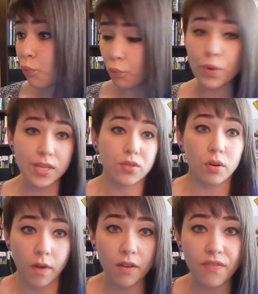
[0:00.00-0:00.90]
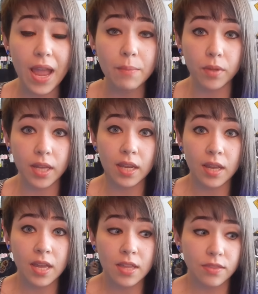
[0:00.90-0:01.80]
we serve our family.
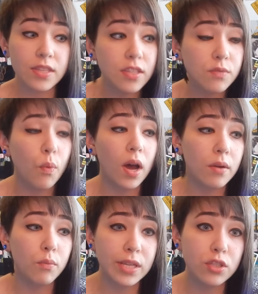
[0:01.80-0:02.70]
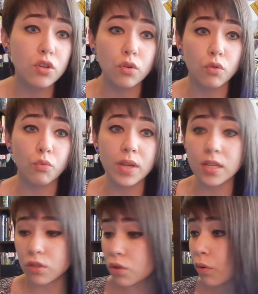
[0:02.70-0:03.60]
This is what we do. We
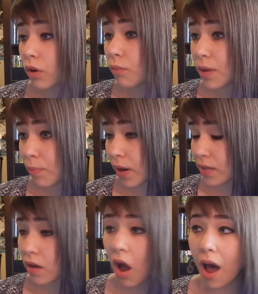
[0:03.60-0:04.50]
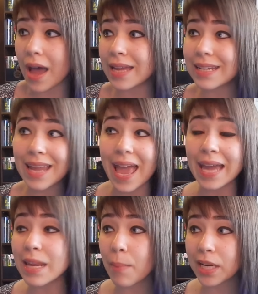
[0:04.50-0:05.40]
endure, we press on.
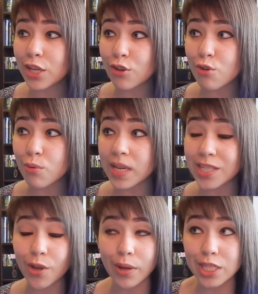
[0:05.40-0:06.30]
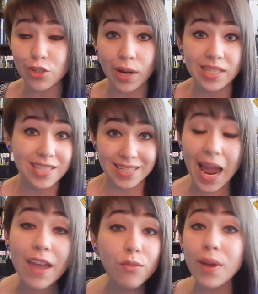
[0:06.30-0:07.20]
Anybody who is going to try to
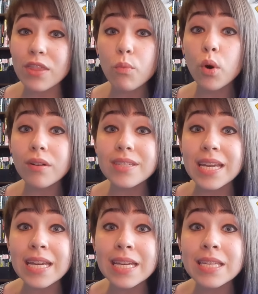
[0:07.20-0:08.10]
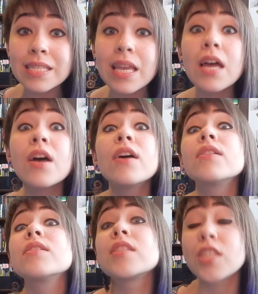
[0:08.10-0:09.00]
deny the way the world is,
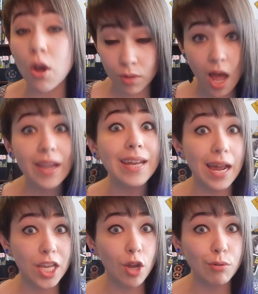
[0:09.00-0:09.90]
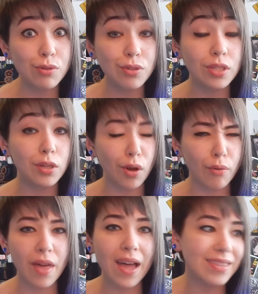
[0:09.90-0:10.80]
so long and adios. You
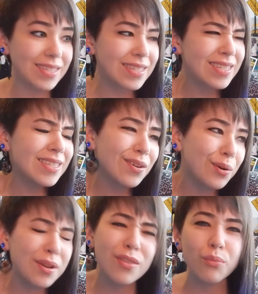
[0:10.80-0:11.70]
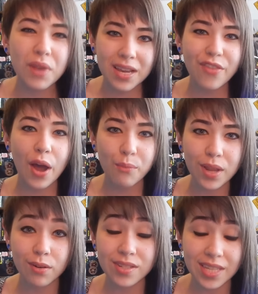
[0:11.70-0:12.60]
know, that's sort of the Rick that
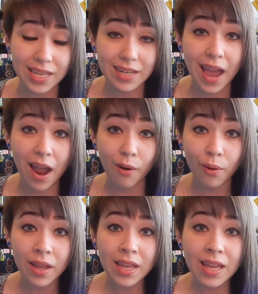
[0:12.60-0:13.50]
we are seeing now.